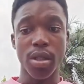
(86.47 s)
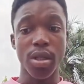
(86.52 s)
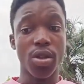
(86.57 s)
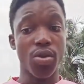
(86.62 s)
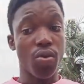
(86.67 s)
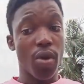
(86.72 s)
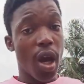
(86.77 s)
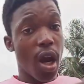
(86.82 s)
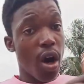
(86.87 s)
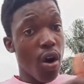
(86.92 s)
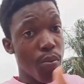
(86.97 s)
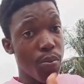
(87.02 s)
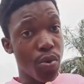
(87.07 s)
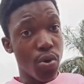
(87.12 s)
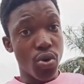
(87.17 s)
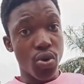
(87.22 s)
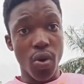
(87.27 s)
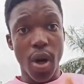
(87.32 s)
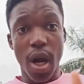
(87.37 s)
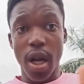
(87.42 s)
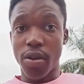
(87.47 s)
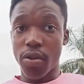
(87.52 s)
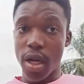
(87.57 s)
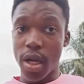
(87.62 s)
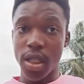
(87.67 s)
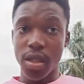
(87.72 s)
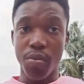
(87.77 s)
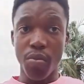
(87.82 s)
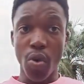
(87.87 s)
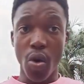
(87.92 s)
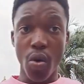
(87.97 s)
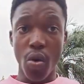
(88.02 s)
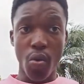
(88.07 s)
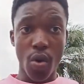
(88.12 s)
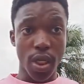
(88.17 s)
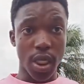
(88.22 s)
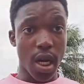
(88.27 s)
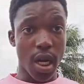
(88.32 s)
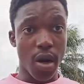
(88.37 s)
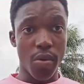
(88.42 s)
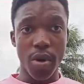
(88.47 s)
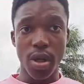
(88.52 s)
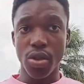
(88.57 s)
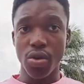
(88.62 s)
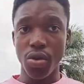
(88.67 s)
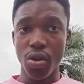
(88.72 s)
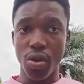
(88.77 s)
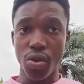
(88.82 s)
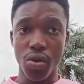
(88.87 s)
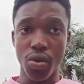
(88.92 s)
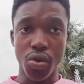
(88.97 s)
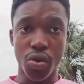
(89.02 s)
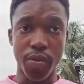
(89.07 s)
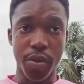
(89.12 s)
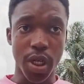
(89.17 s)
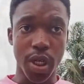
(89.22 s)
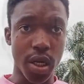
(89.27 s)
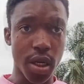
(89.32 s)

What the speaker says: It will help you to attract more watch hour to your YouTube channel.